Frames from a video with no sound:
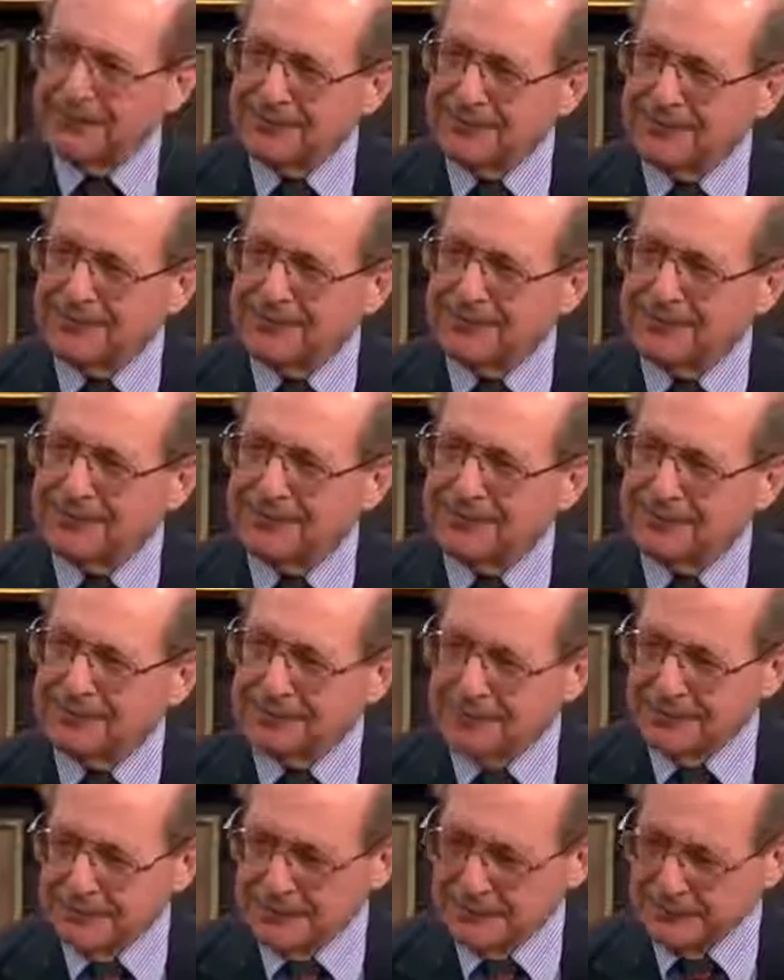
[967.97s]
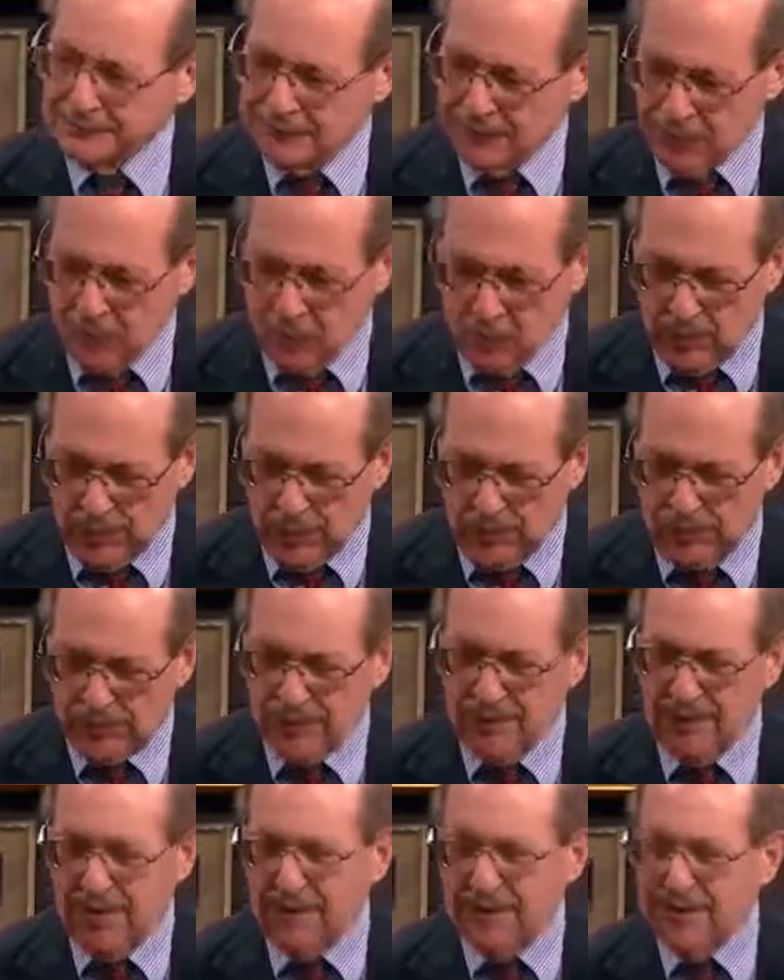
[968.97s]
Women probably not. Well,
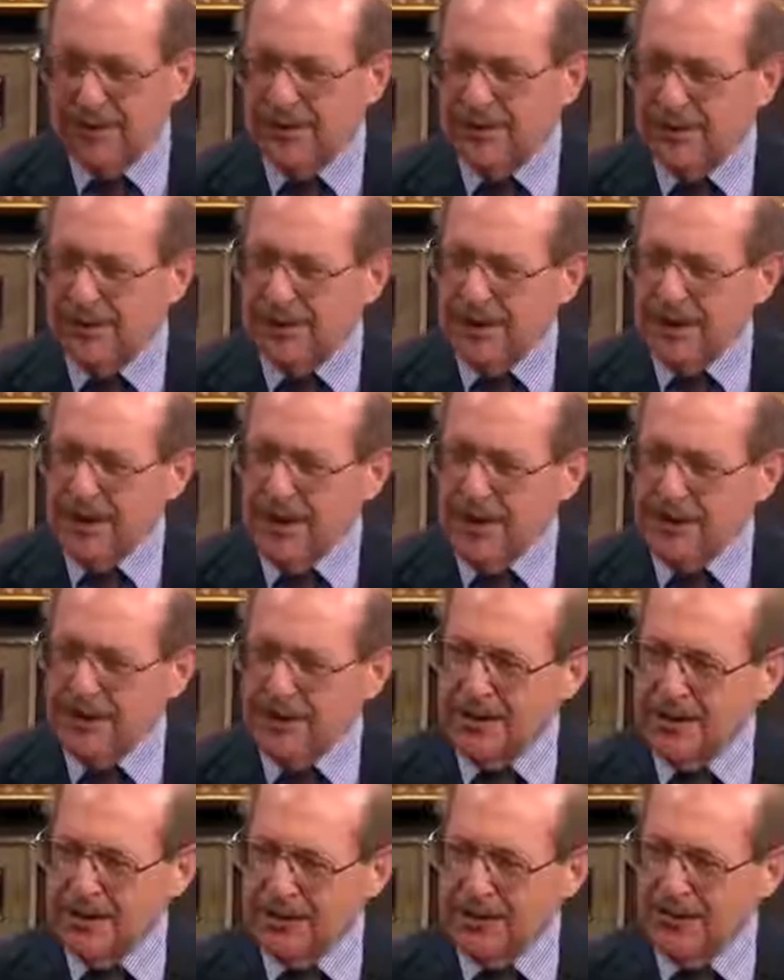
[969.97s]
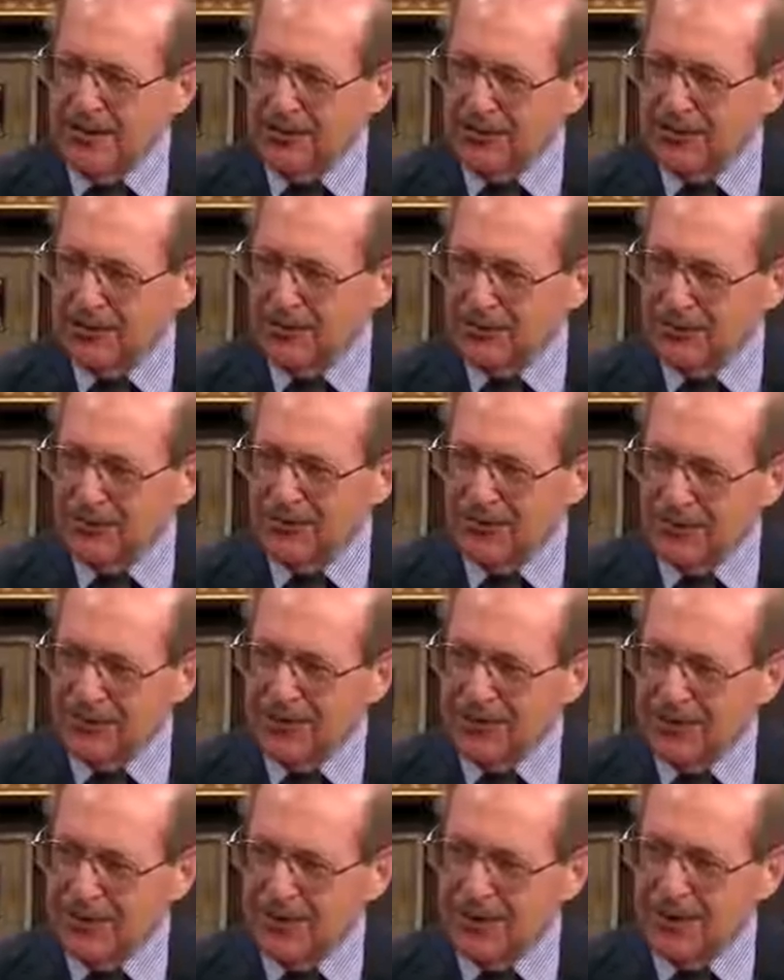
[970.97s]
give me 90 days
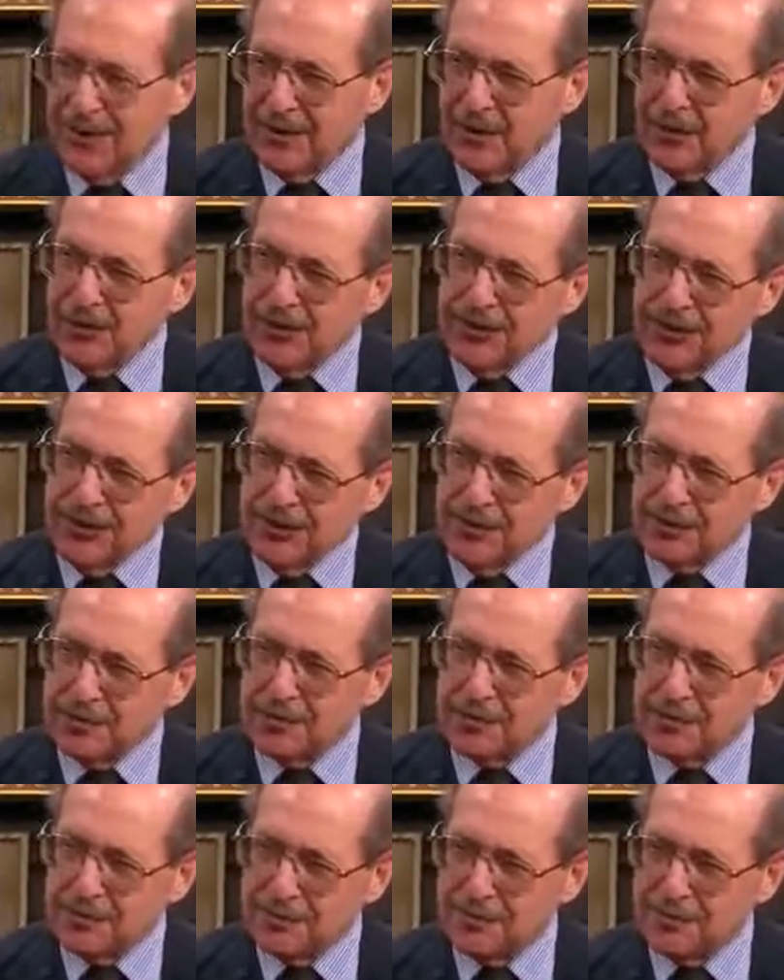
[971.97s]
and we'll see.